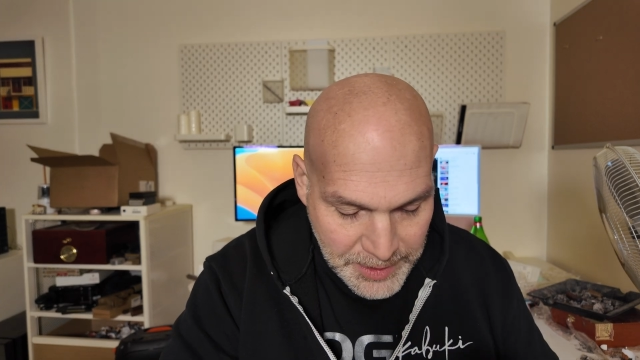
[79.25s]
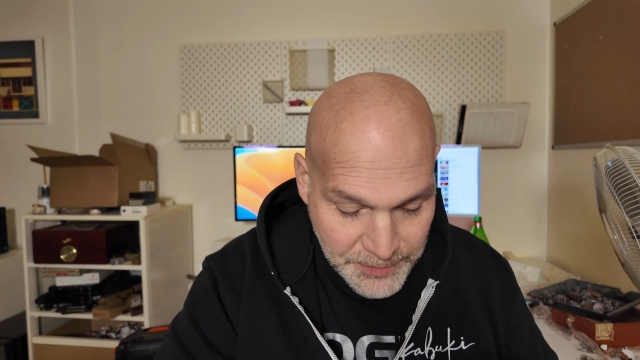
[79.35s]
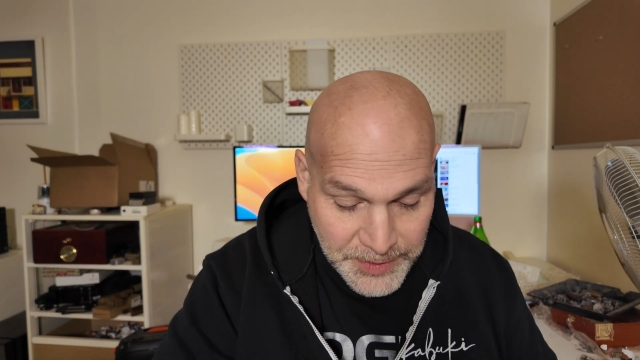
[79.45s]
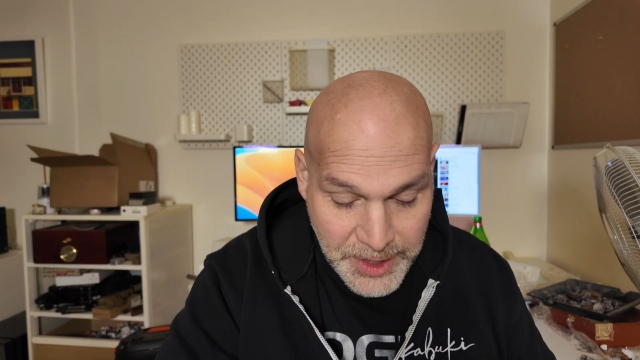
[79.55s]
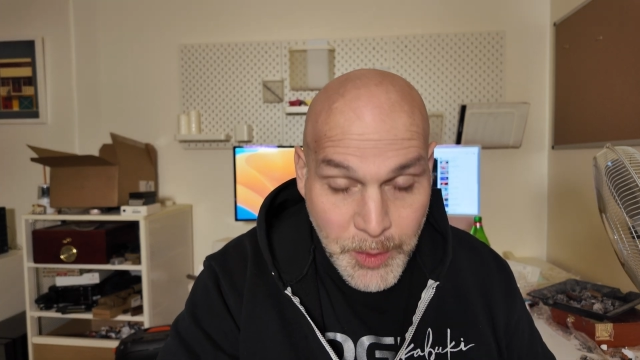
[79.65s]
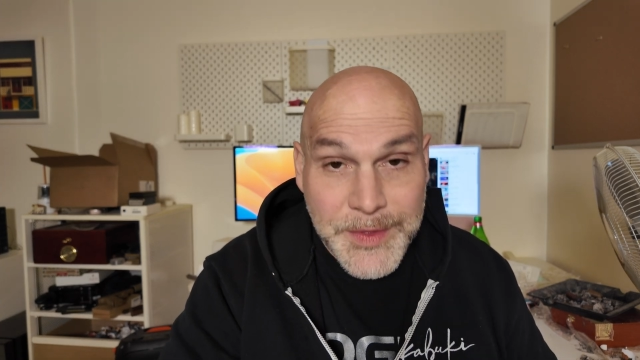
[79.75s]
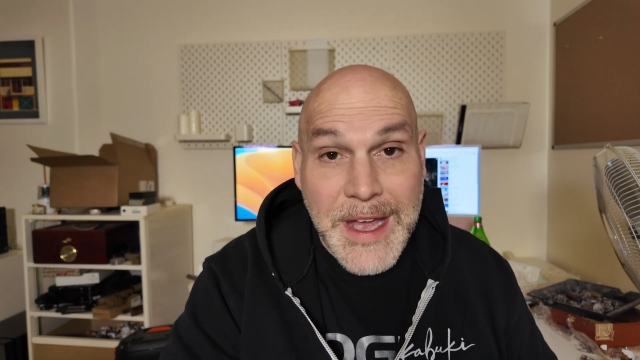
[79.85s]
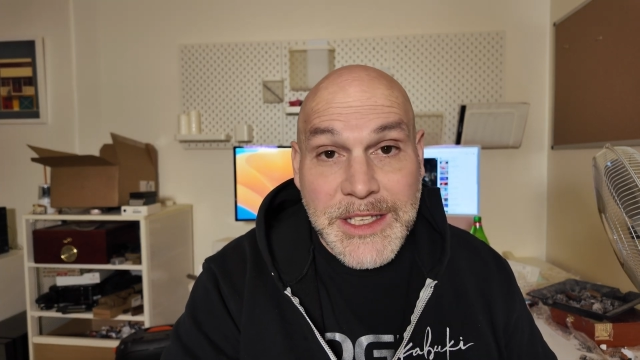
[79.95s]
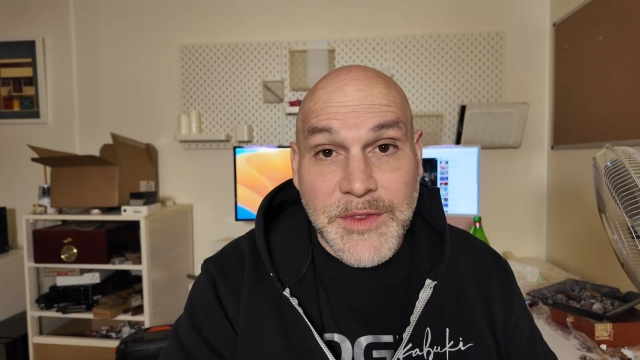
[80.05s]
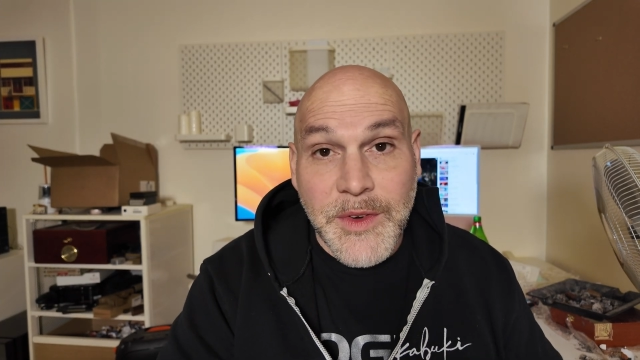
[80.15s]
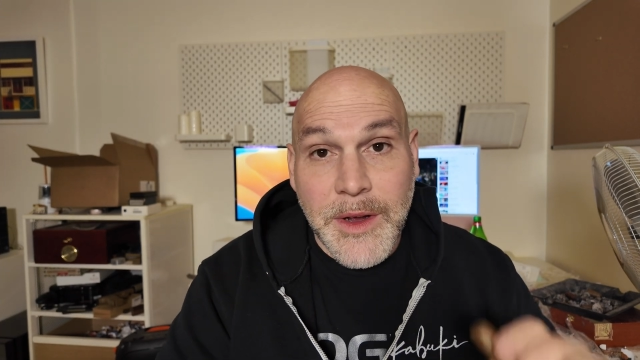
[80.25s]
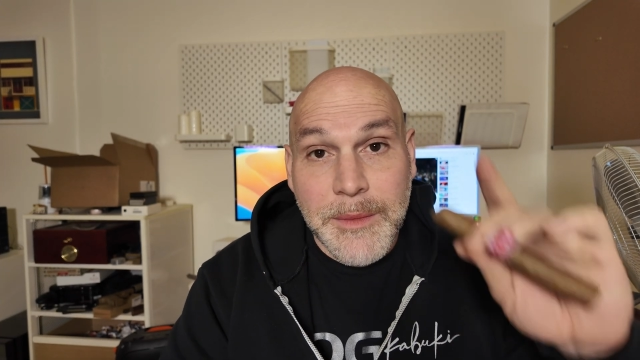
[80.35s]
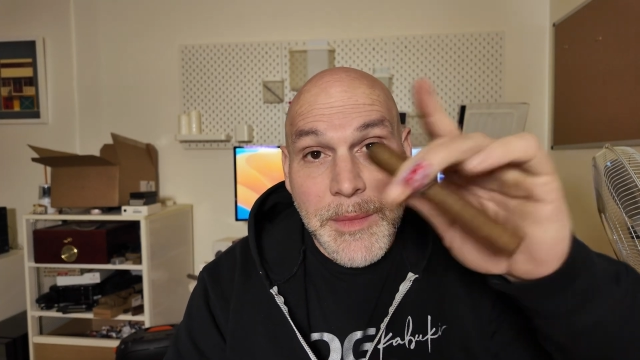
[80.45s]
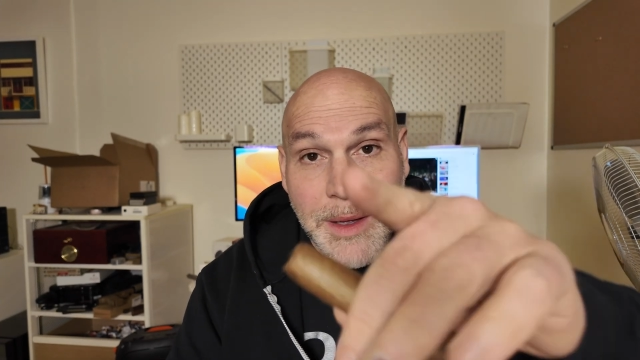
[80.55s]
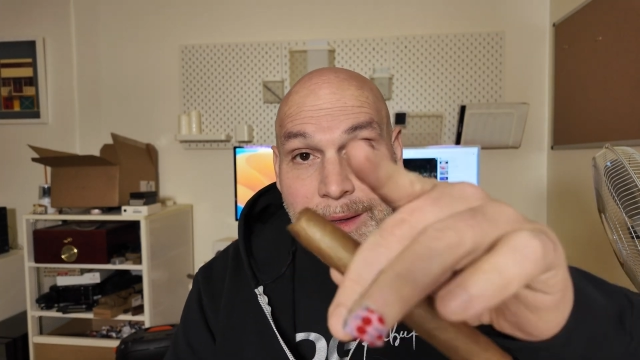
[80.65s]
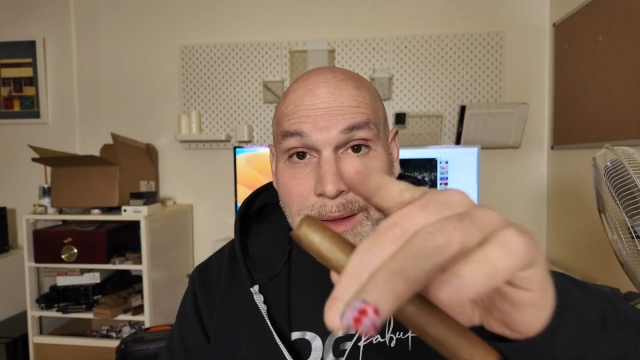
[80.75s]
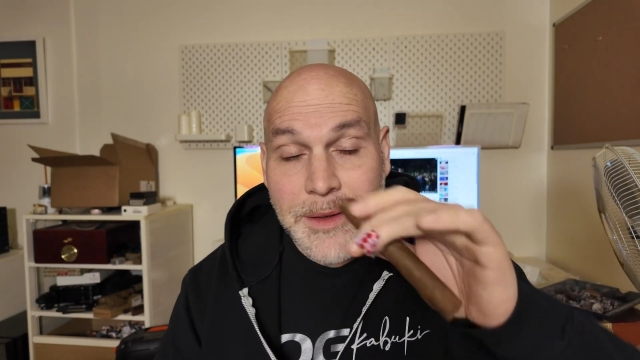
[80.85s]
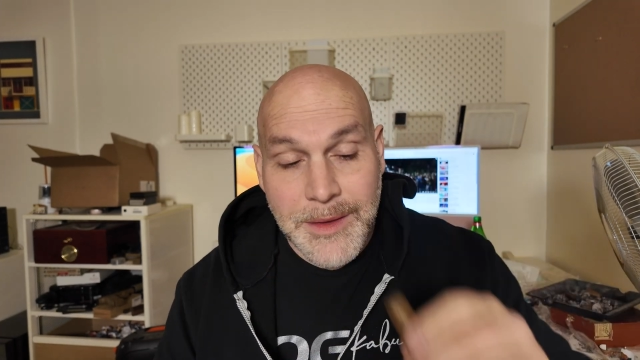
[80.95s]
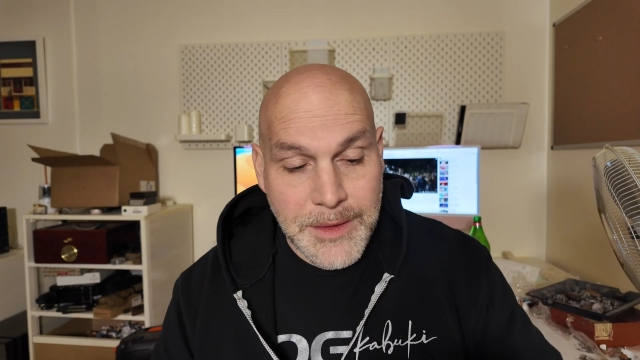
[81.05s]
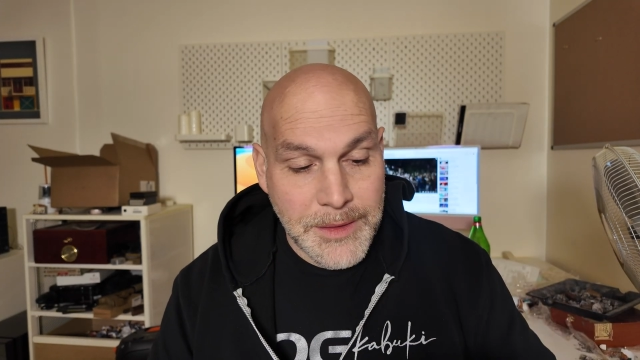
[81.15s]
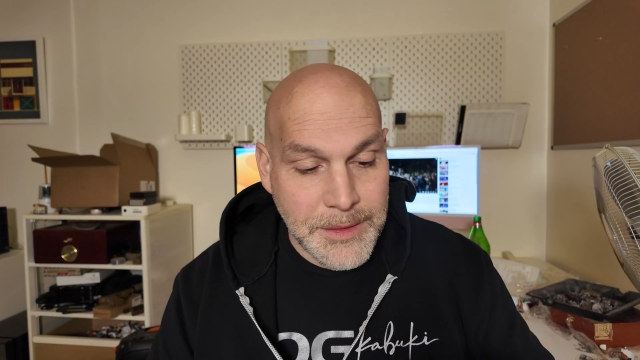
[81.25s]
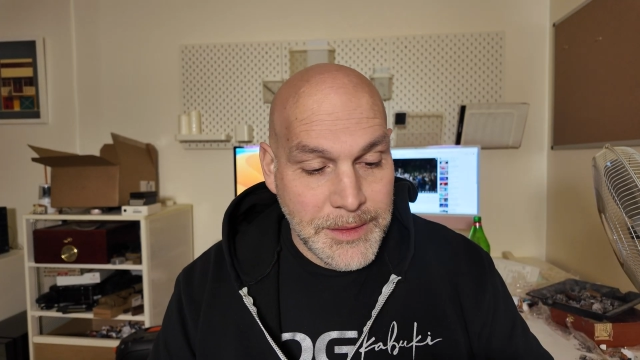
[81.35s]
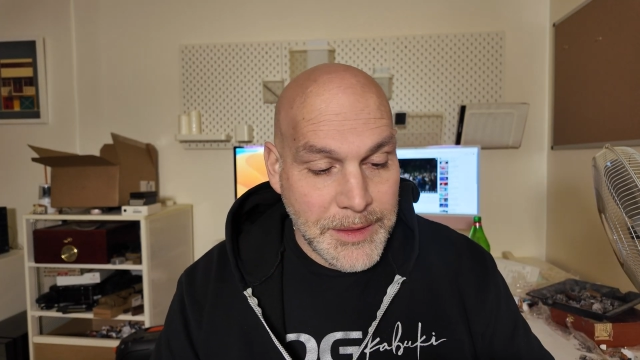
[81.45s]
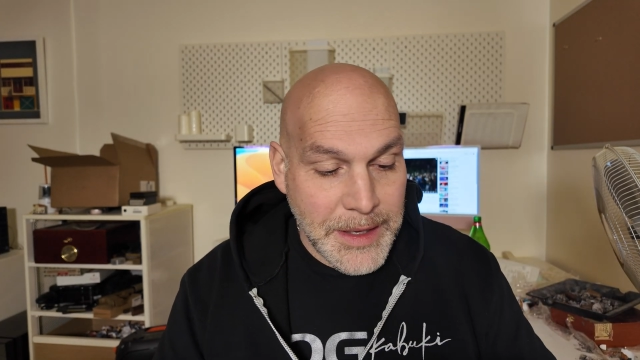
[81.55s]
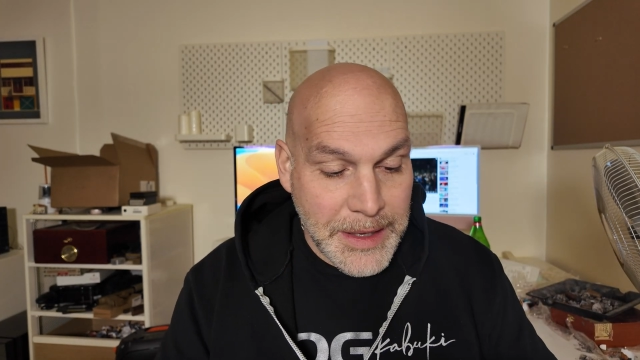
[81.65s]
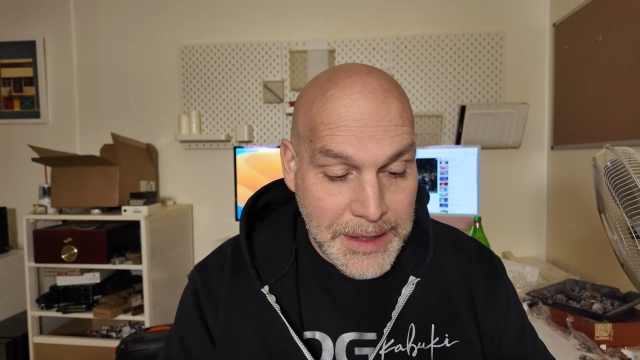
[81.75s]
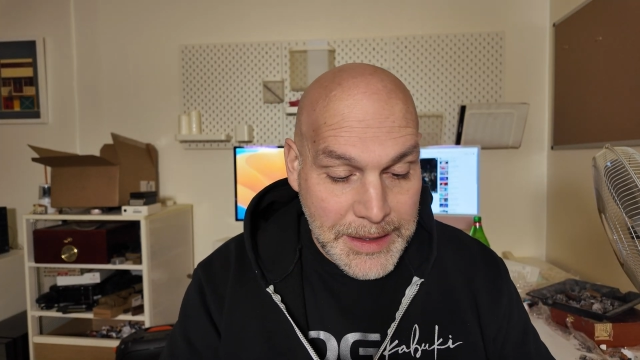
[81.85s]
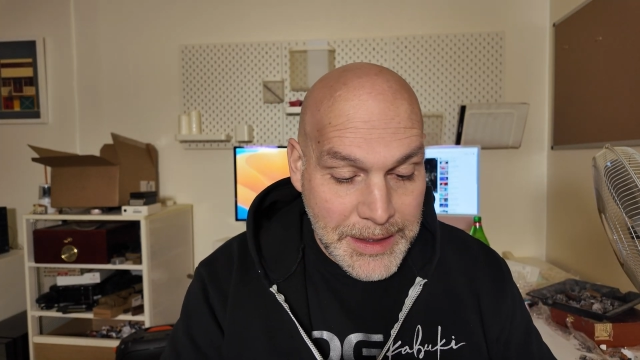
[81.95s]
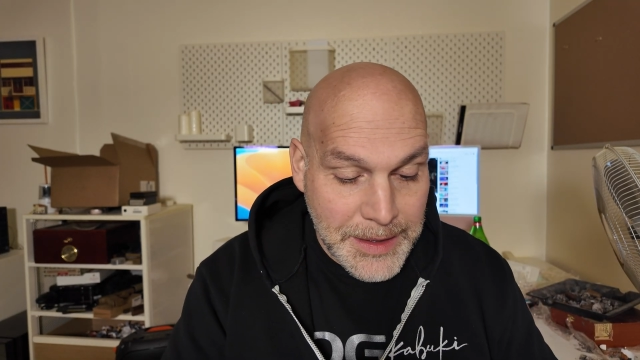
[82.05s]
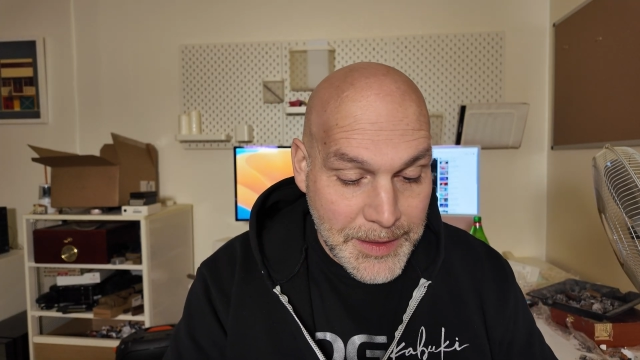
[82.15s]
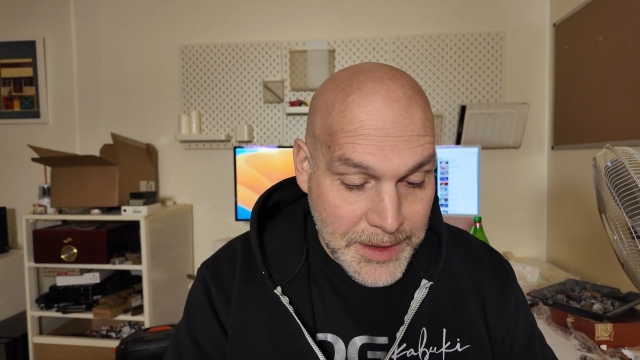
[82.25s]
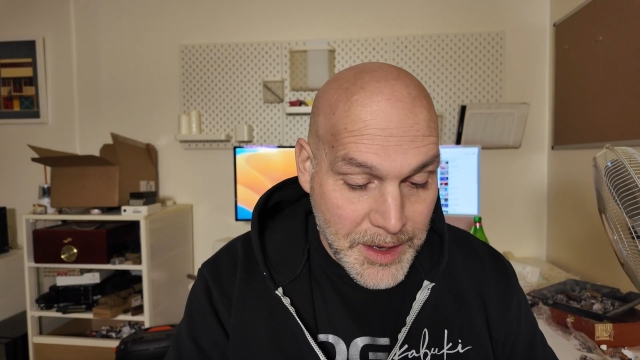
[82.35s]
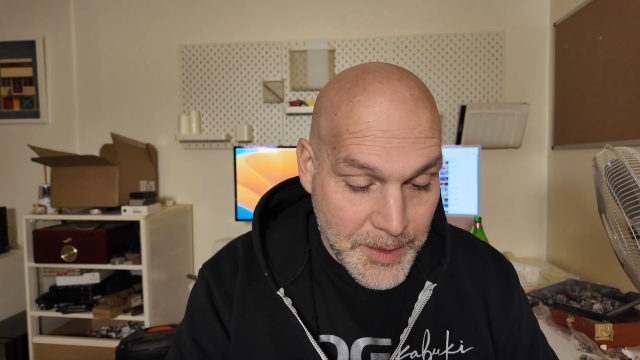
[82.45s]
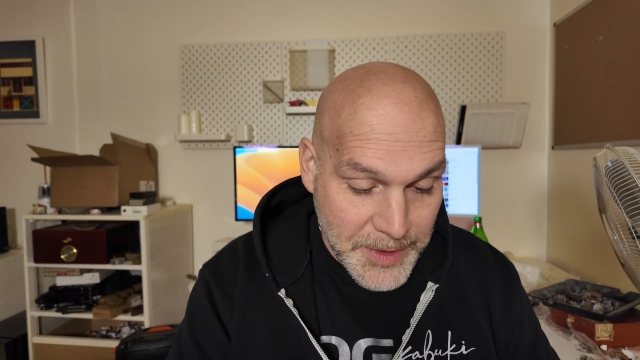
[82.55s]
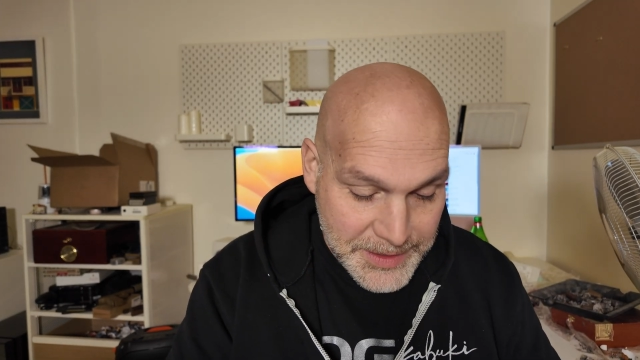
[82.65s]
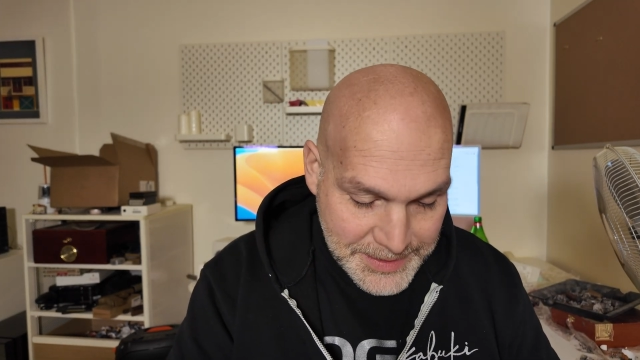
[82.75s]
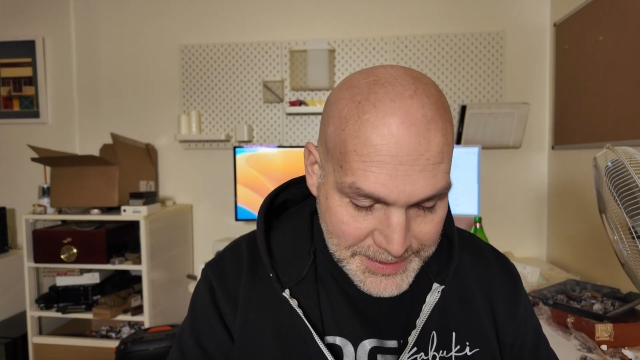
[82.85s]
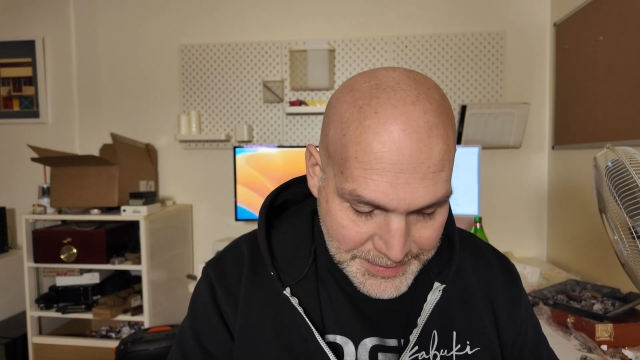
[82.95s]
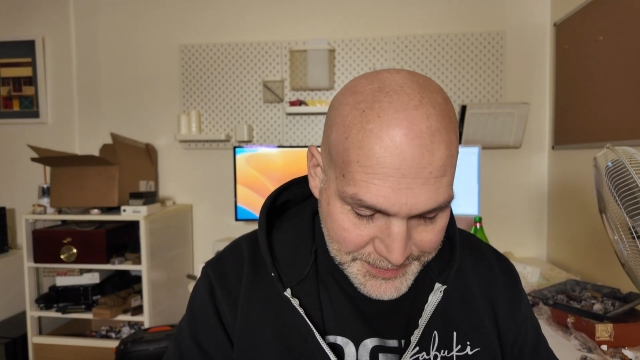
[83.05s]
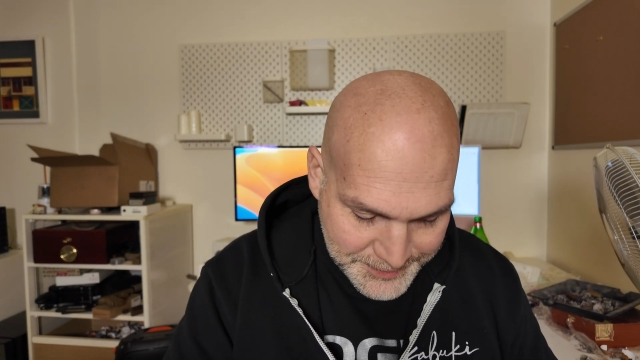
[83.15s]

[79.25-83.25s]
If you know what that's from, hit it in the comments.